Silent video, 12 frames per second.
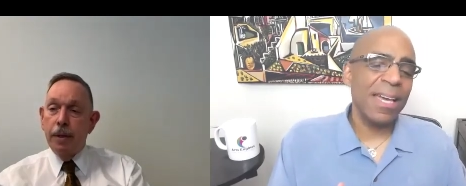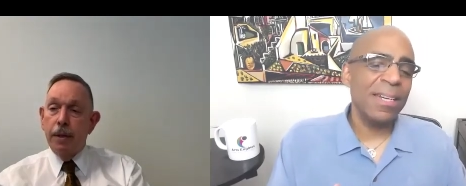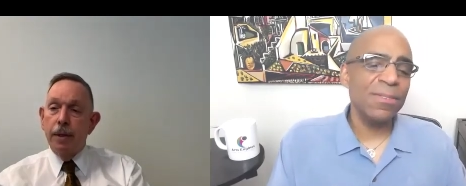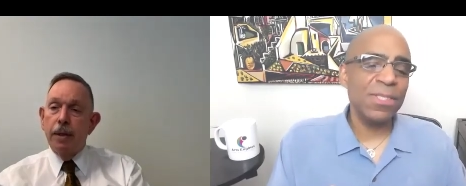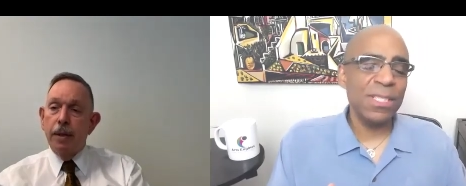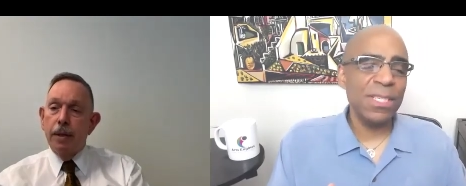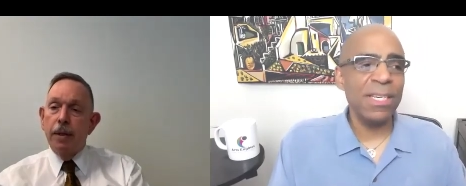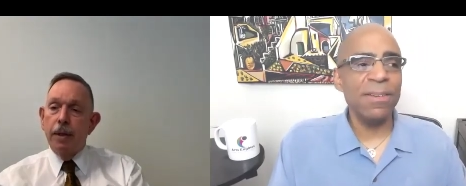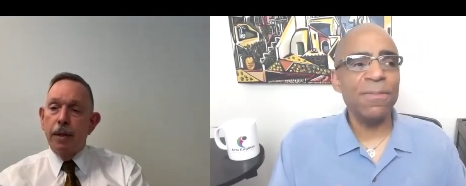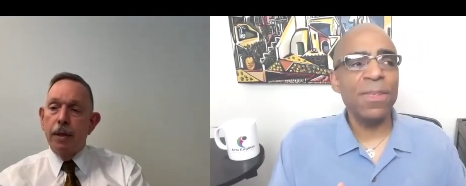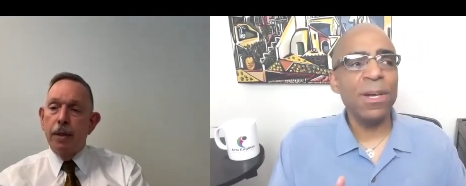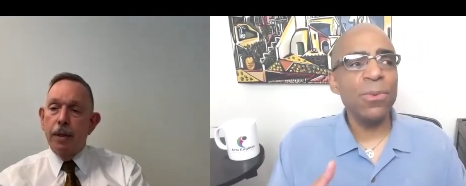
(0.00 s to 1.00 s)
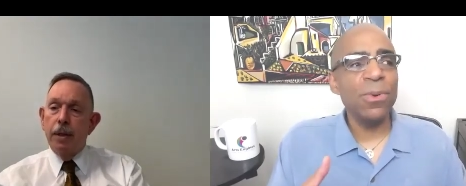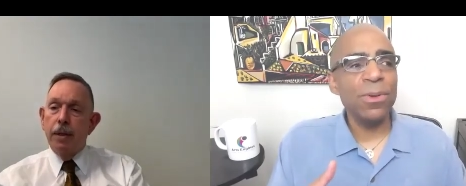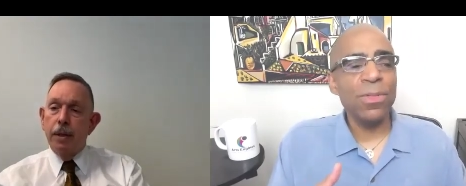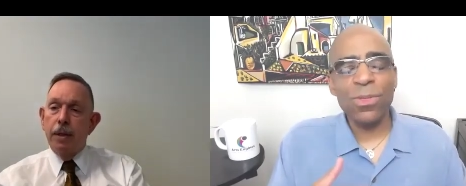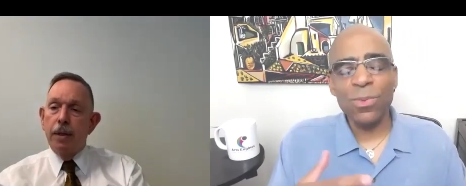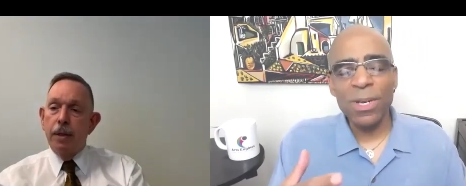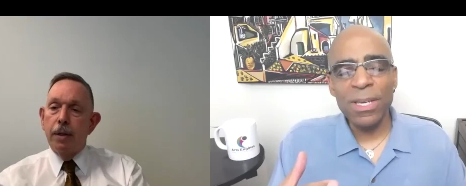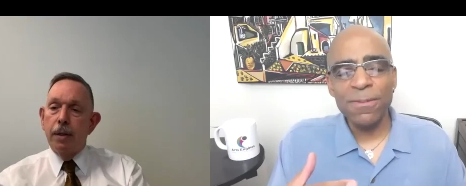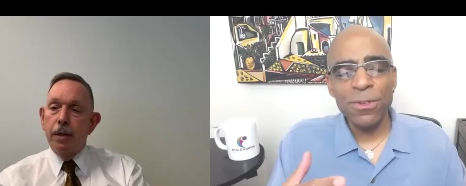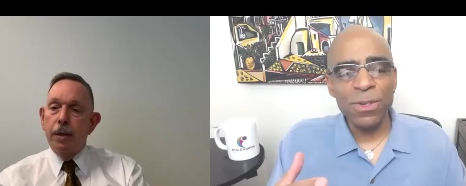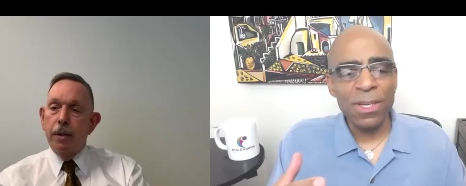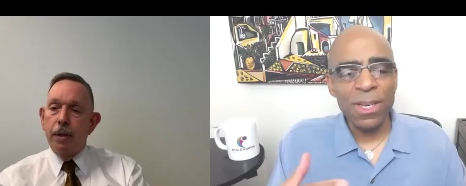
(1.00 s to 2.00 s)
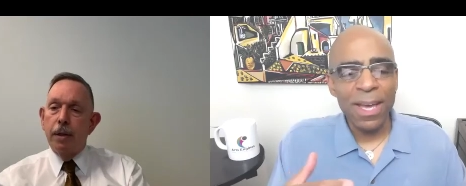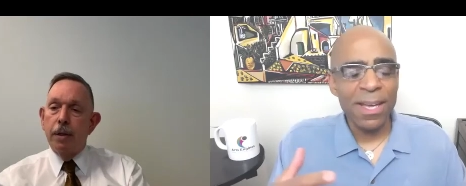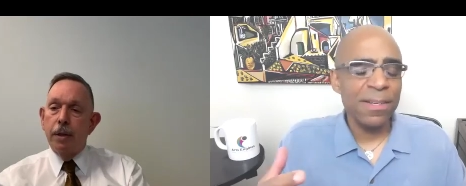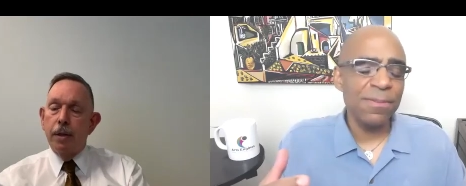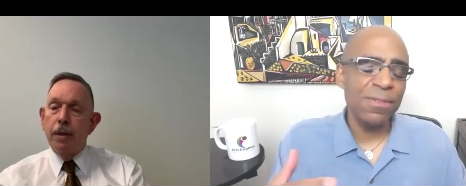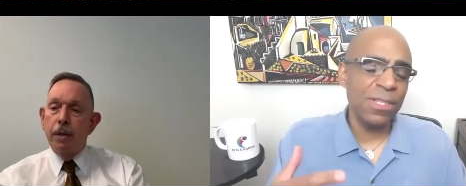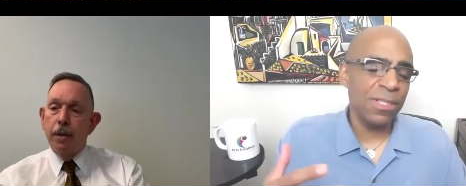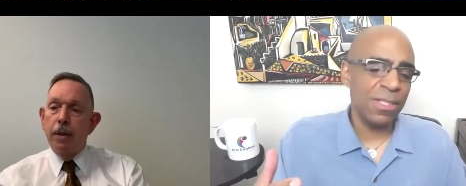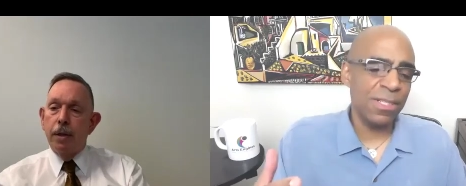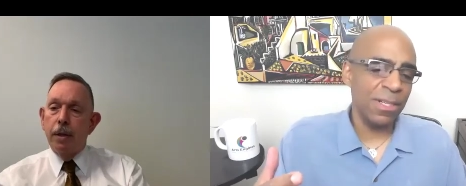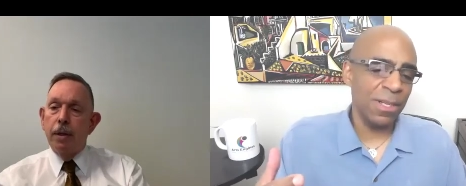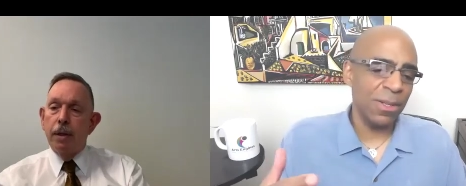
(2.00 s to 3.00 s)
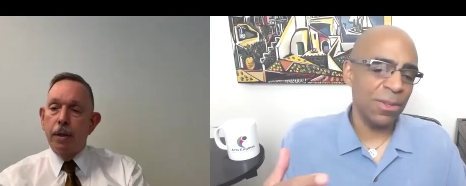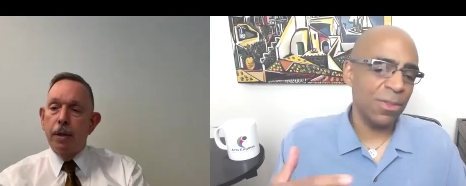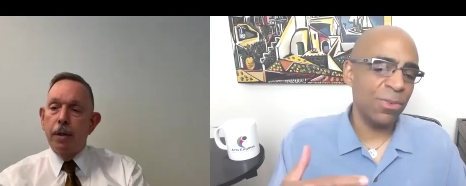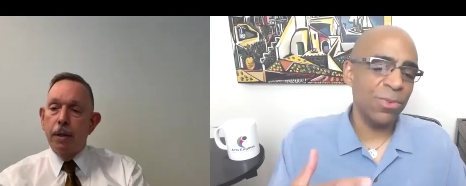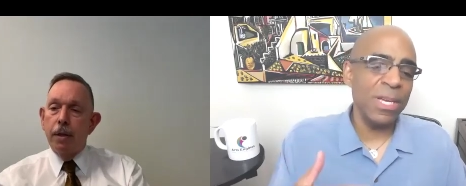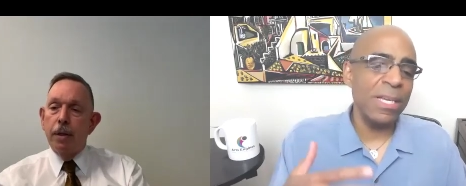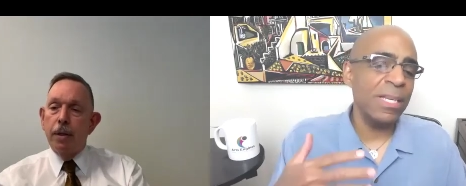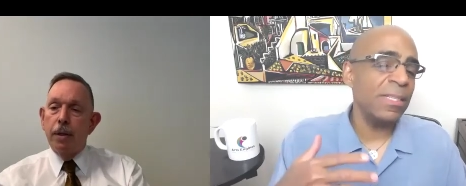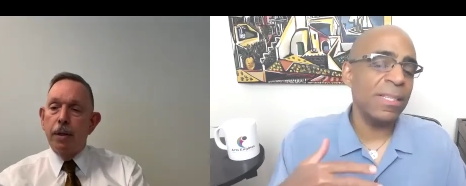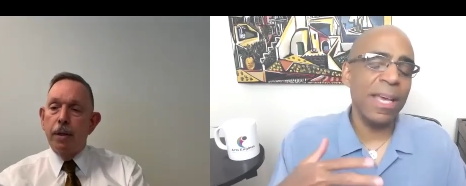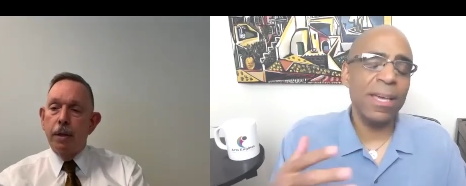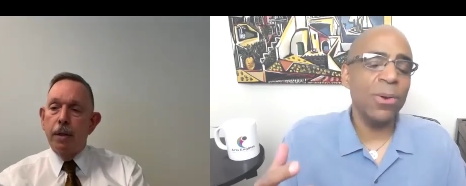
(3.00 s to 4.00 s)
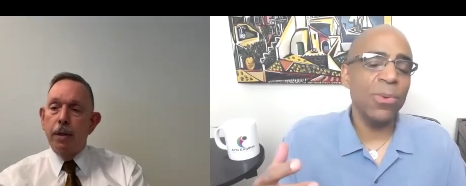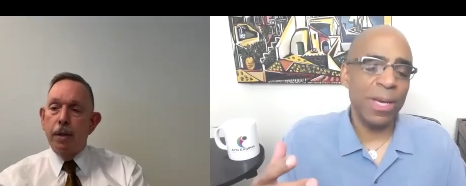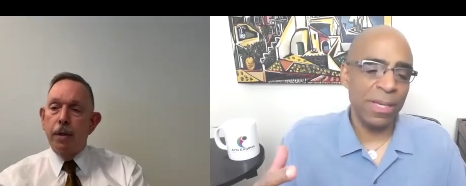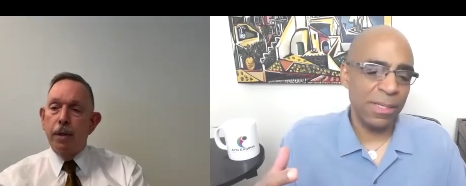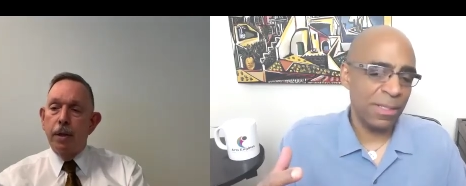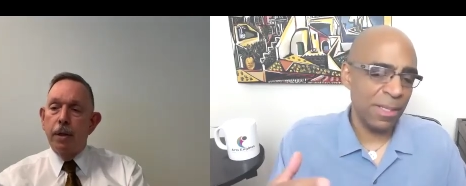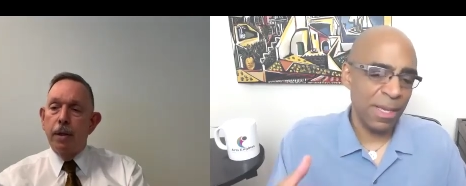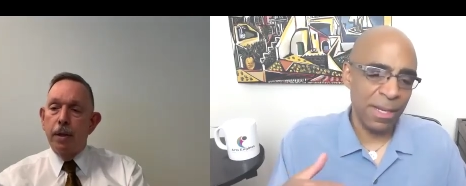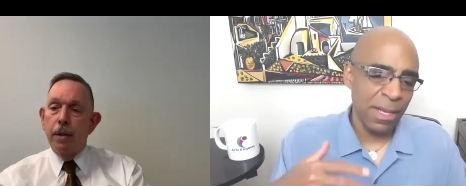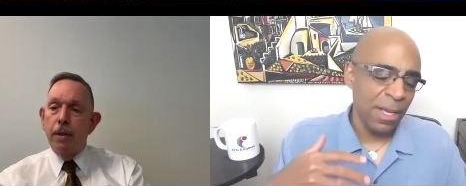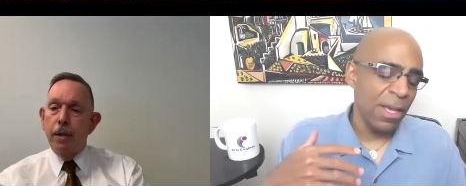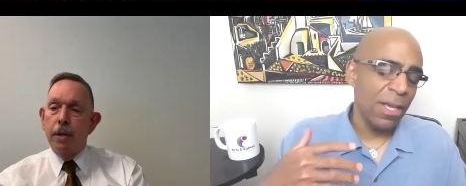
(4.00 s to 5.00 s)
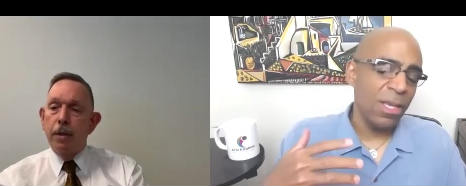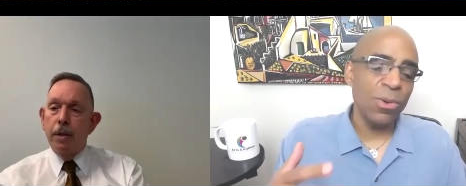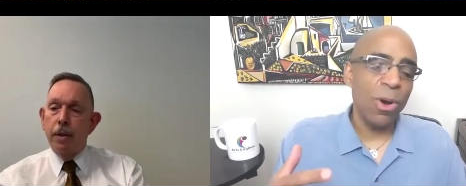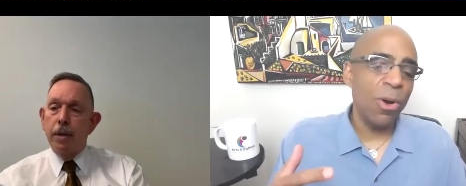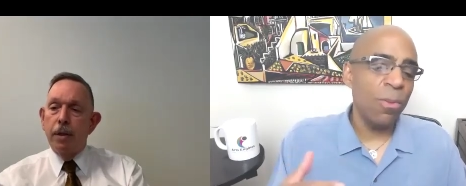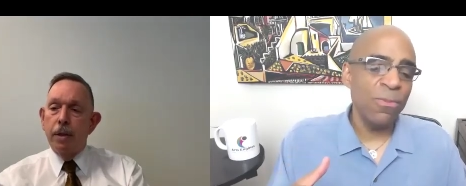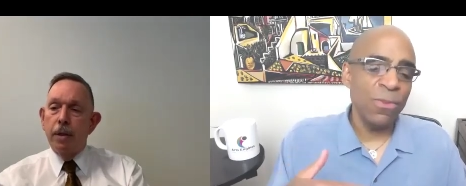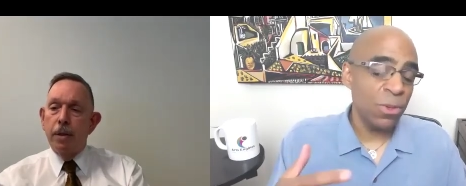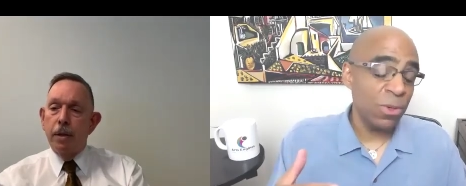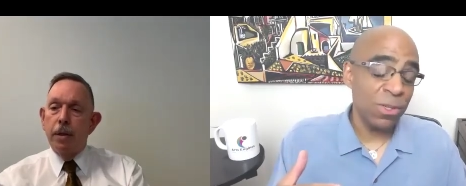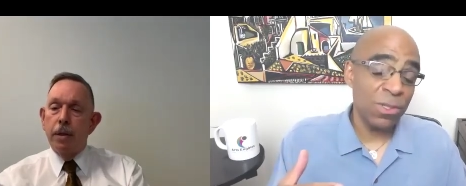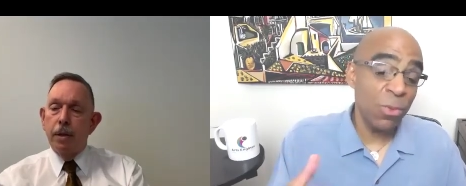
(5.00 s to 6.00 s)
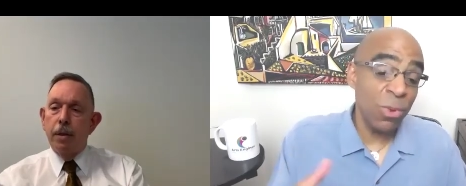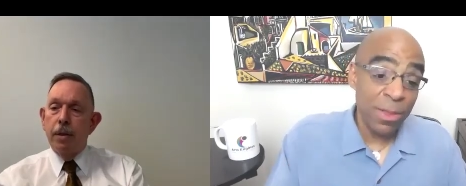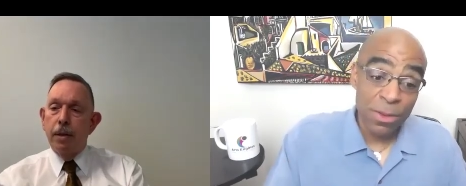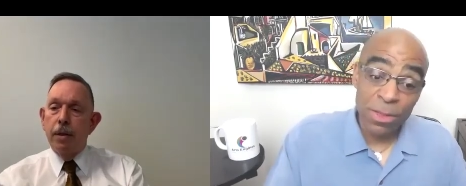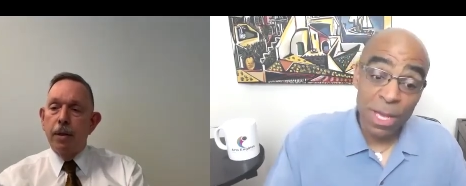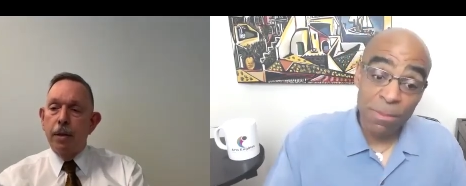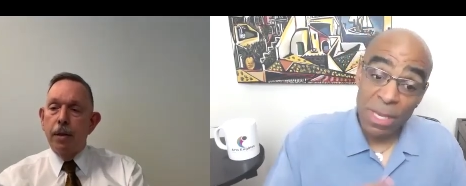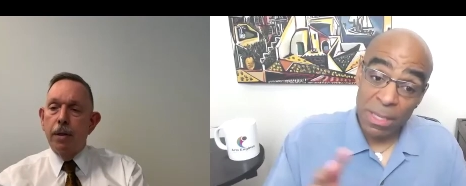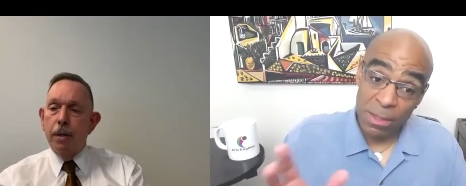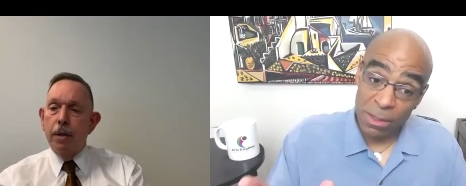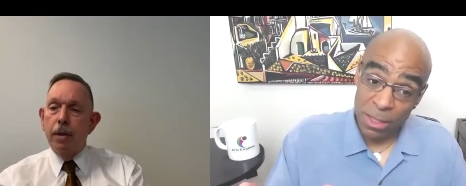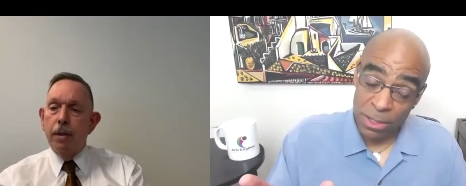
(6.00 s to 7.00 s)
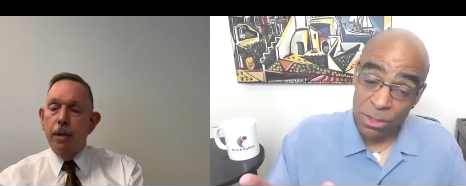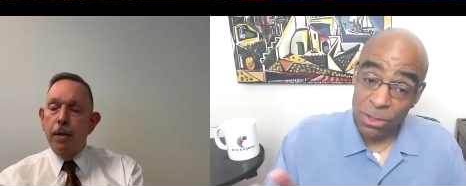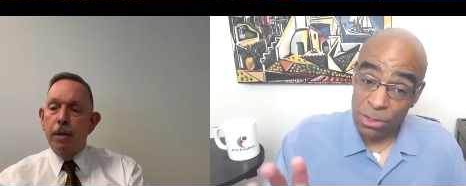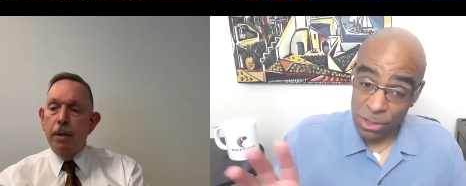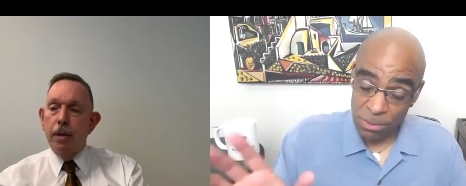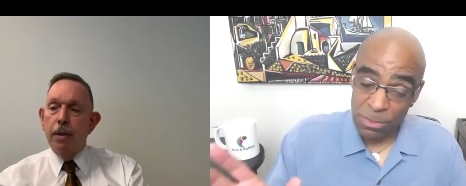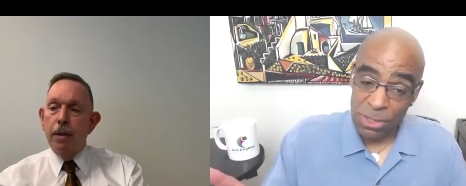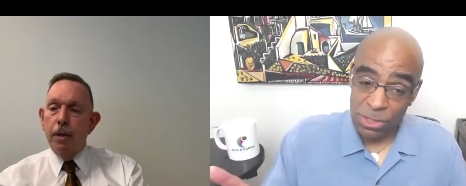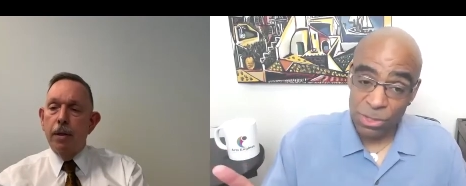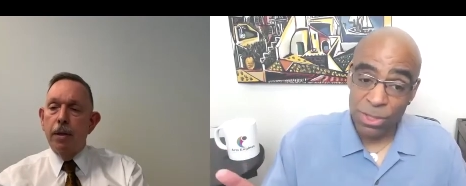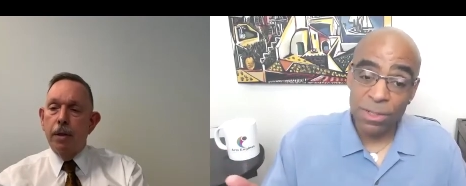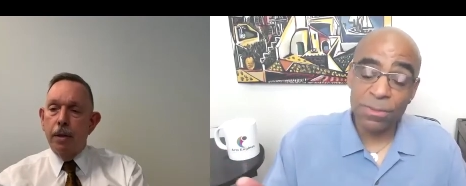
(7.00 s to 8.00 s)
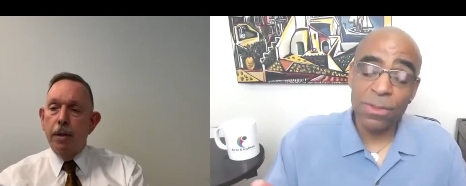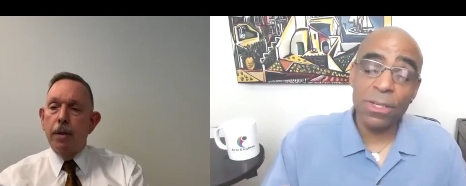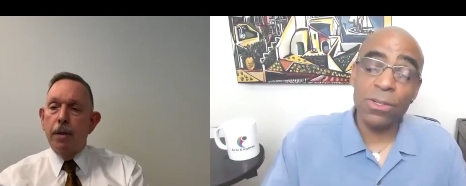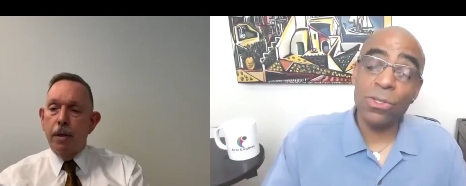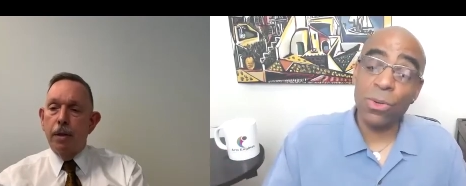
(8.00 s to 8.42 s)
Speaker 1: of see if there were three, if you could kind of distill three takeaways that you hope viewers, whether they be leaders, administrative leaders,